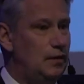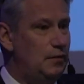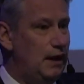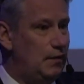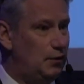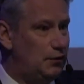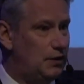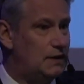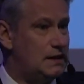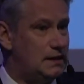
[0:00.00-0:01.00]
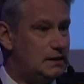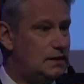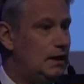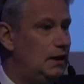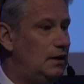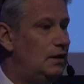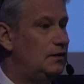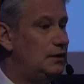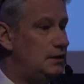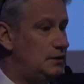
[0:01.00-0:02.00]
be able to access
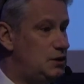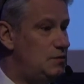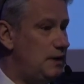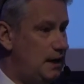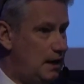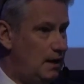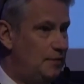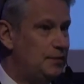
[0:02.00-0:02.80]
the GPA.